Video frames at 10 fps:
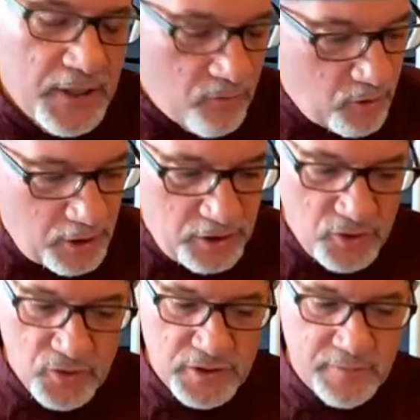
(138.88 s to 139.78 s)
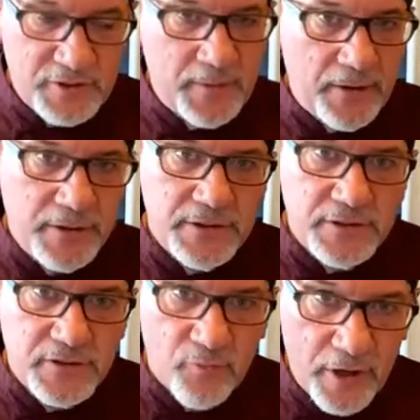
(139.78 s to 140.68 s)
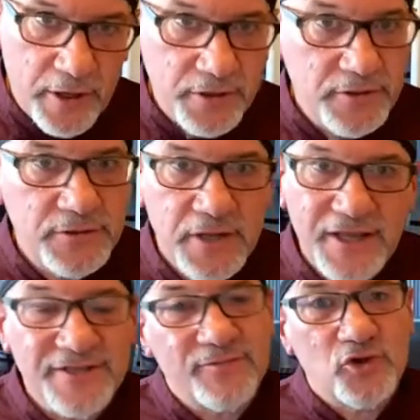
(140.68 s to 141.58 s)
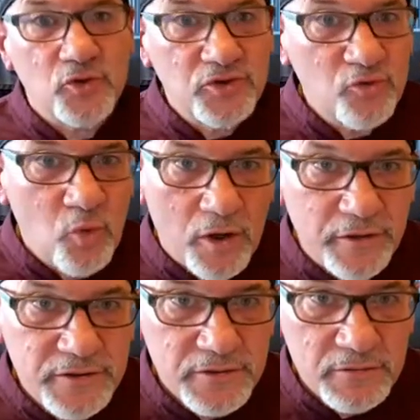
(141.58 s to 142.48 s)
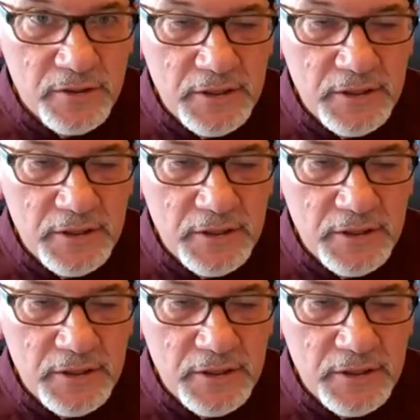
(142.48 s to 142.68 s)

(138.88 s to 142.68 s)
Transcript: We're going to use some asparagus, some red onions, and some toasted walnuts.